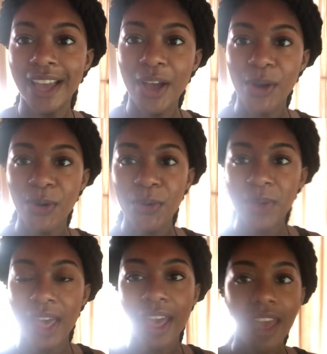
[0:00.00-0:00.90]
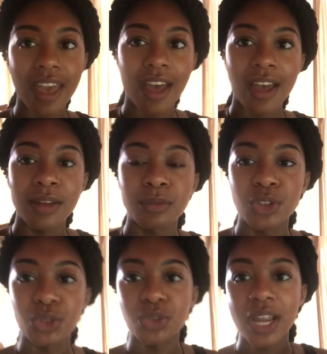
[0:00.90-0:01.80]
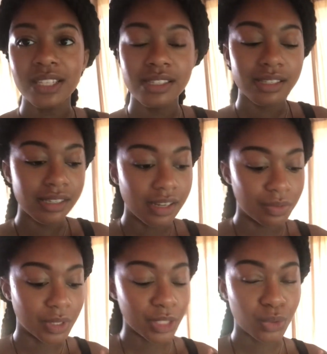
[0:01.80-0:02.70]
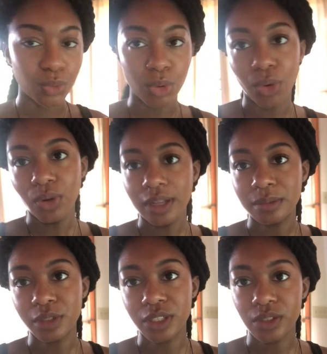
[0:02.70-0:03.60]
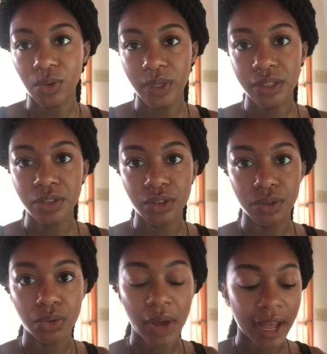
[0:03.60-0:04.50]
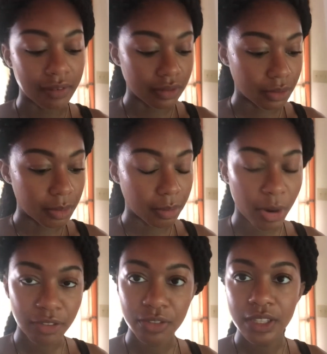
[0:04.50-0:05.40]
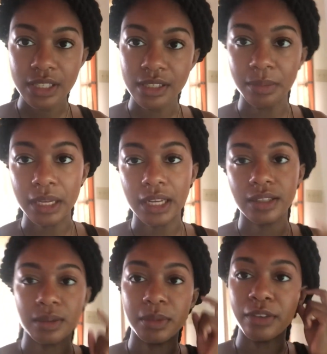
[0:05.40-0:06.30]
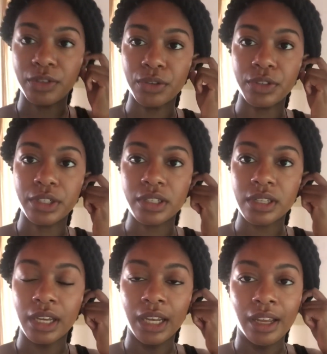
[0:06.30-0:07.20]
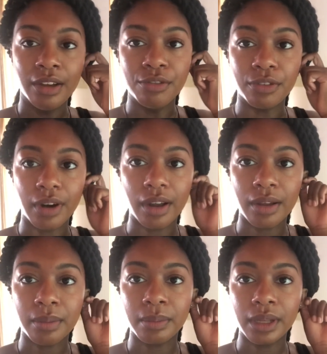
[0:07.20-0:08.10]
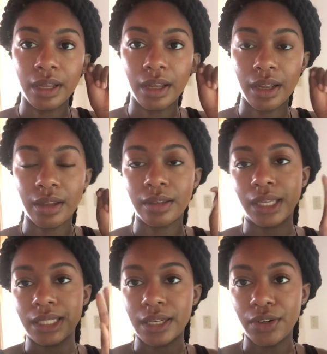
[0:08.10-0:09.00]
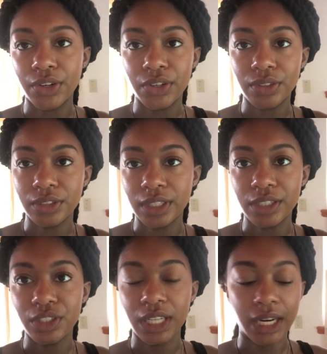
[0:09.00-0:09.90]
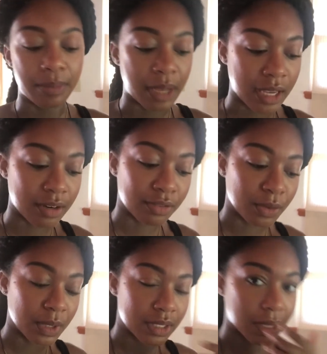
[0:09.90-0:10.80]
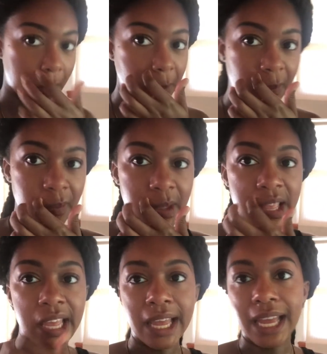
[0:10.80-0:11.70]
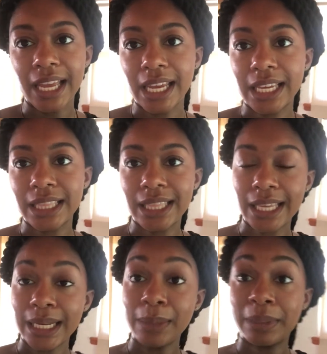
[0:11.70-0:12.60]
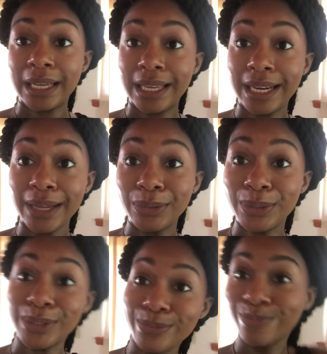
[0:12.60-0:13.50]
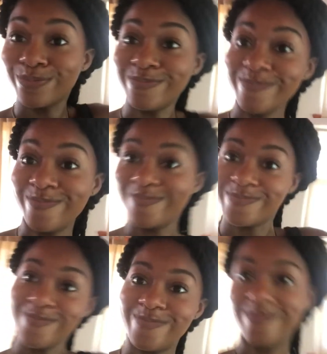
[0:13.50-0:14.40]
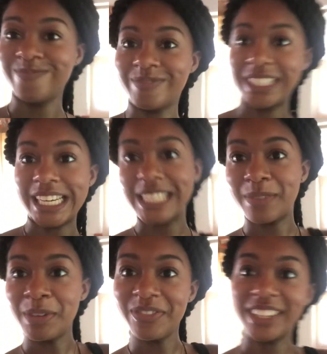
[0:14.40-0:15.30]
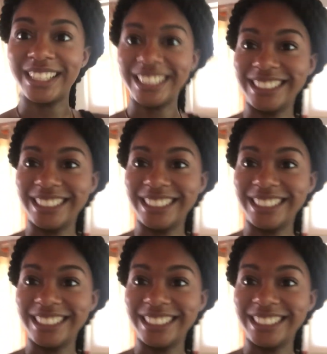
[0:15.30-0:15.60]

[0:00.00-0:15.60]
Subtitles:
Okay, I am dressed and ready to roll. I'm just going to have a little bit of breakfast. I'm eating some leftovers from like a dinner or lunch that I made a few weeks ago. And then I'm gonna head out. Today's gonna be fun.